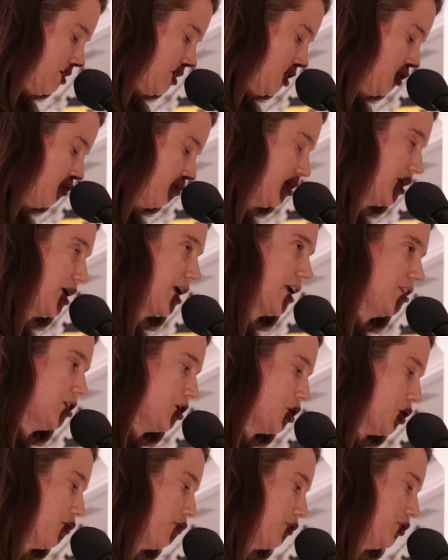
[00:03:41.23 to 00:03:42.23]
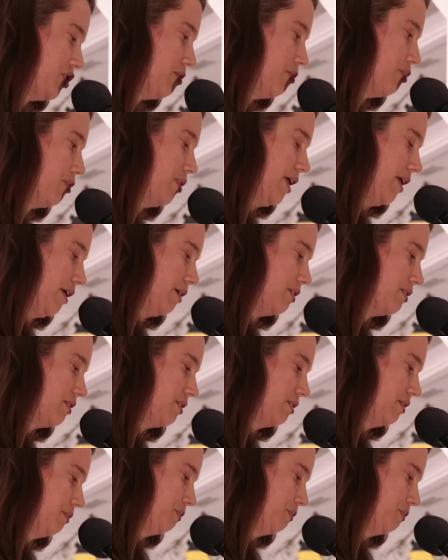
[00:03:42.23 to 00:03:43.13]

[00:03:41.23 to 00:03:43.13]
You've been handed over to breath.